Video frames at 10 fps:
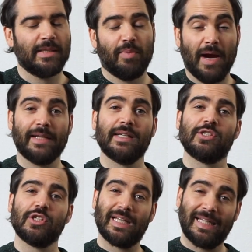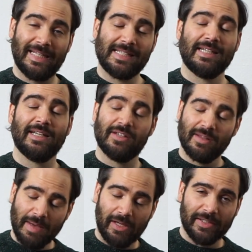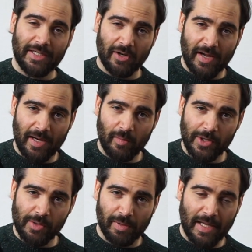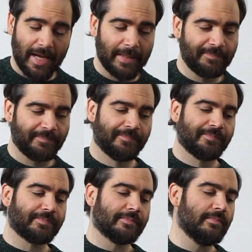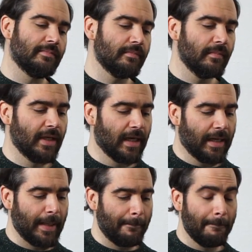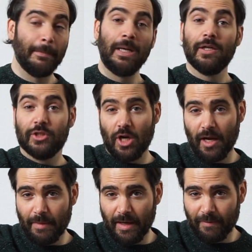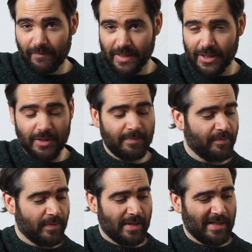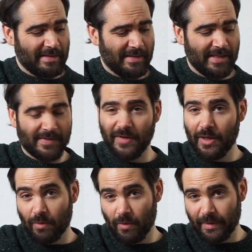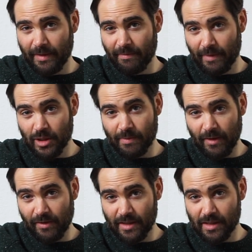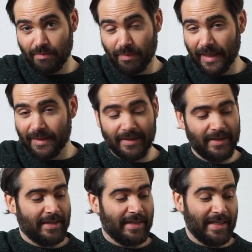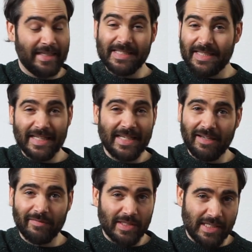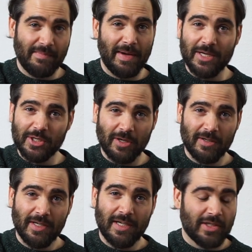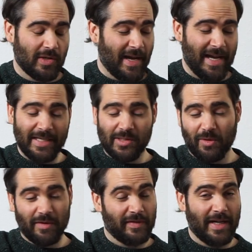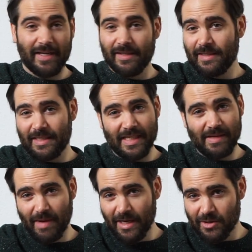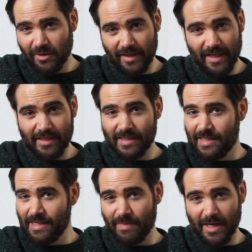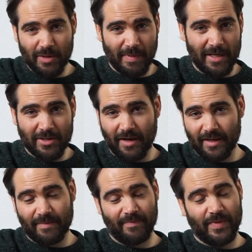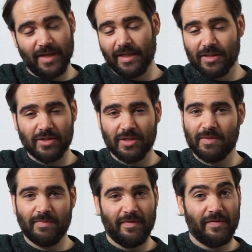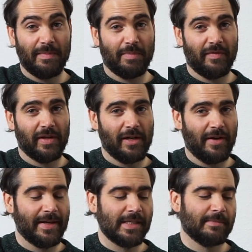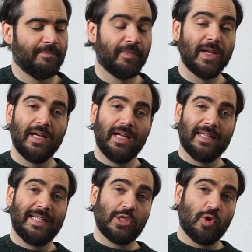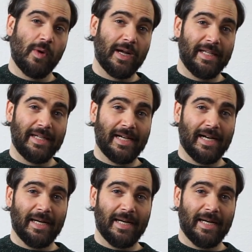to practice just listening to the melody in your head when you play it. Talking about improvisation, this video won't be much about this, but it is in the key of C major. So any sort of like C major licks, C major pentatonic things just fit perfectly on this. Let's quickly